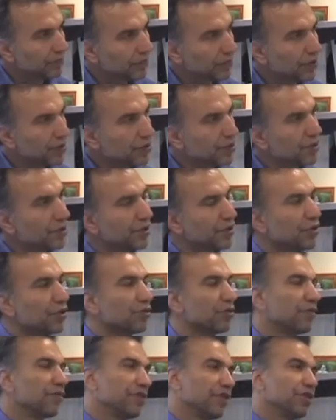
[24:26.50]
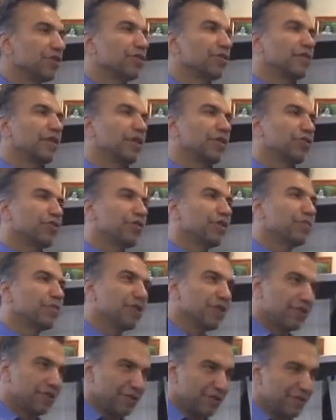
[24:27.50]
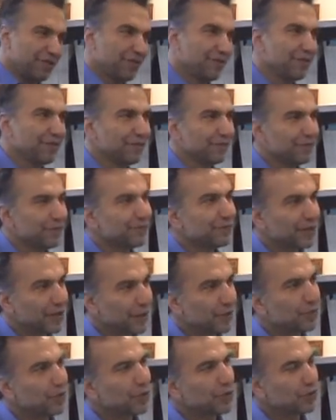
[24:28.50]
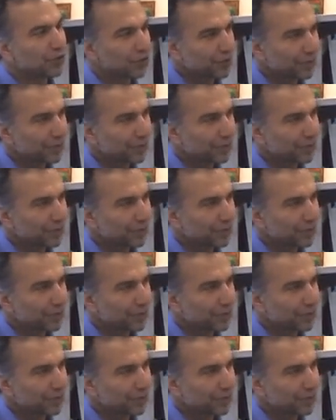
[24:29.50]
This is the issue of the integrated treatment approach.